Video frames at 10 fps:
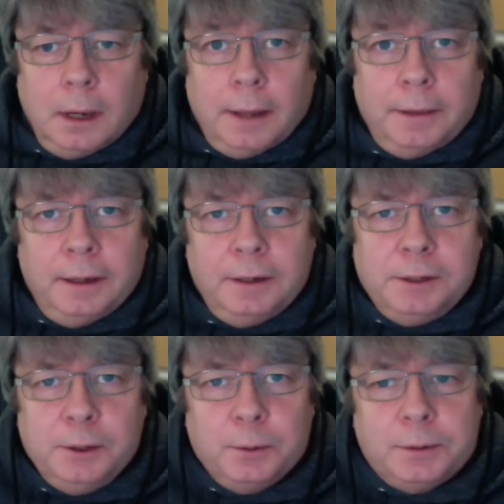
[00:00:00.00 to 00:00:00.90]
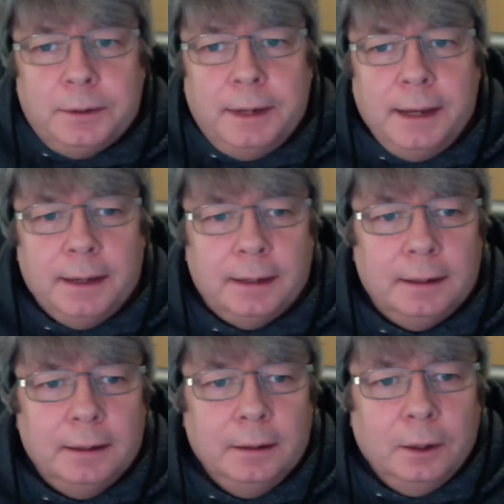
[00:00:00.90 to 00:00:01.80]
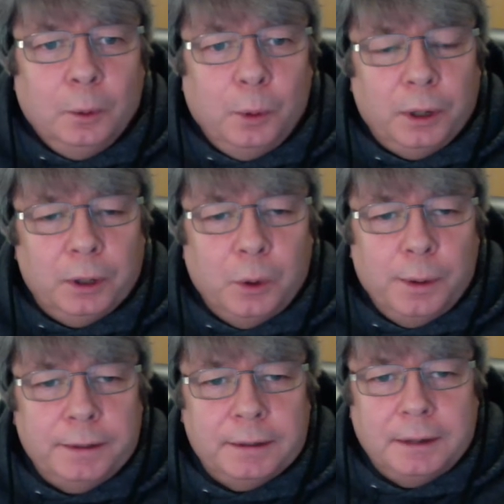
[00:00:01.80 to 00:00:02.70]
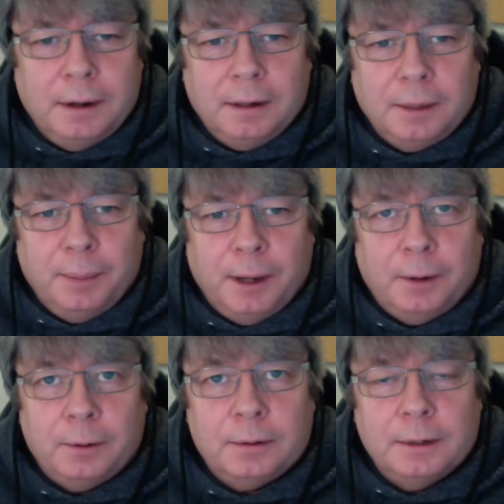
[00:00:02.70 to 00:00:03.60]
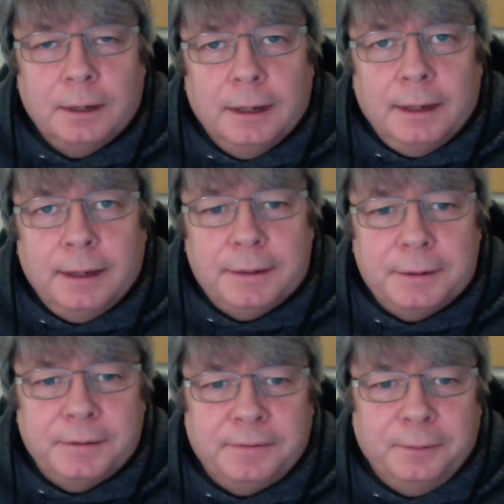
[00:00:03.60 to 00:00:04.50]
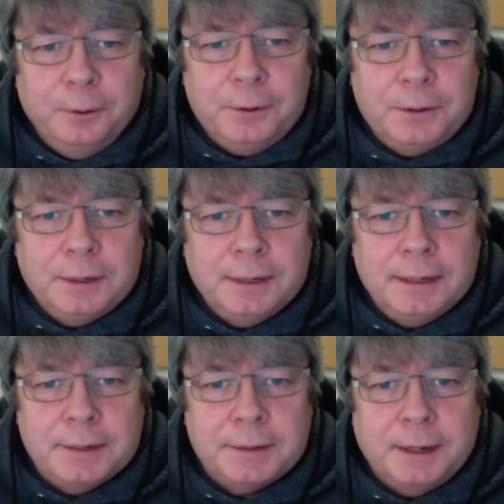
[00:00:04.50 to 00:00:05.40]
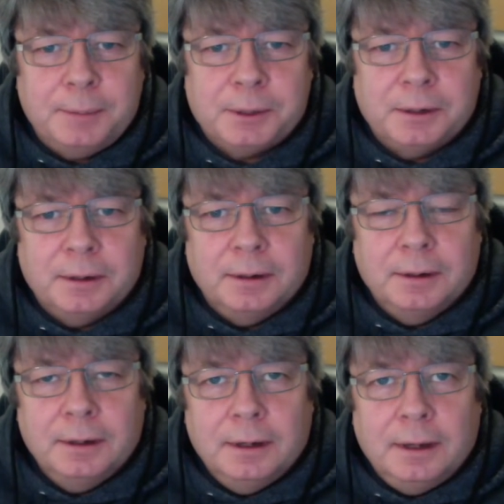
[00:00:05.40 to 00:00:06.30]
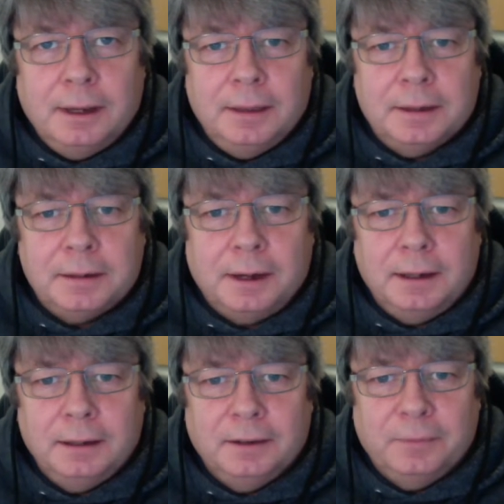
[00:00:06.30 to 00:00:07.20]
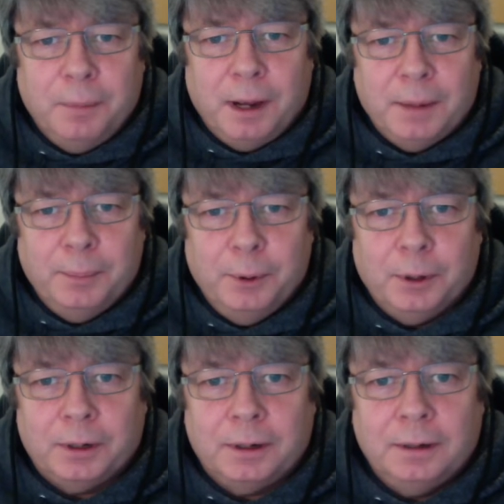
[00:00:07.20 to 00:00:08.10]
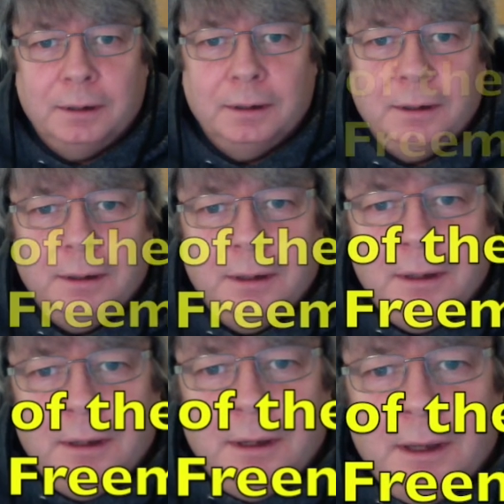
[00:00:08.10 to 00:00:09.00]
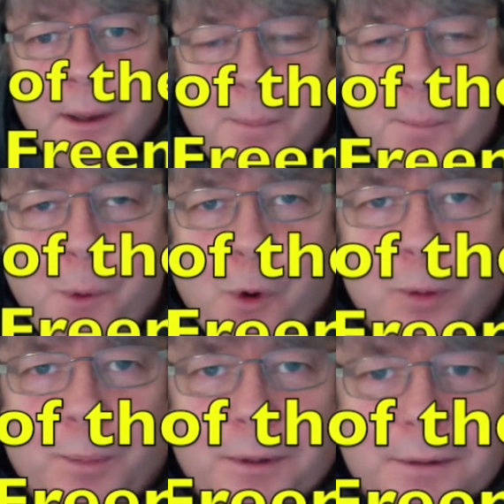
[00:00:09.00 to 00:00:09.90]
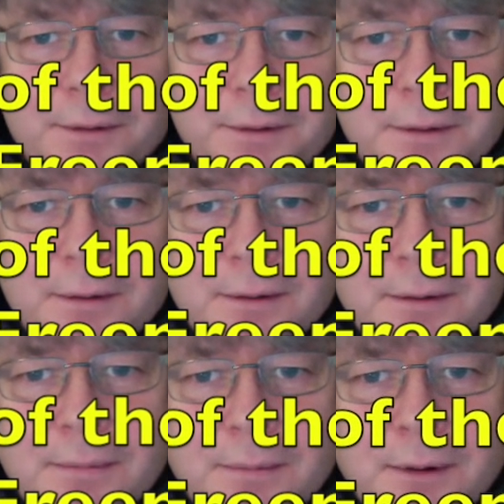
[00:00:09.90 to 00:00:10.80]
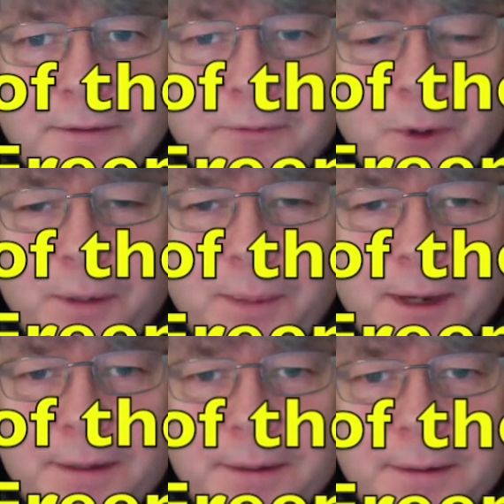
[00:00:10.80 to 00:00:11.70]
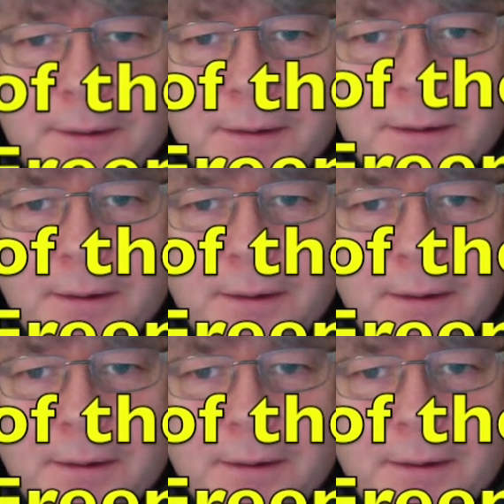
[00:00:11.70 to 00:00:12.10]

The issue today we are going to talk about is the first deception in the title of my book, Mormons, Freemasons,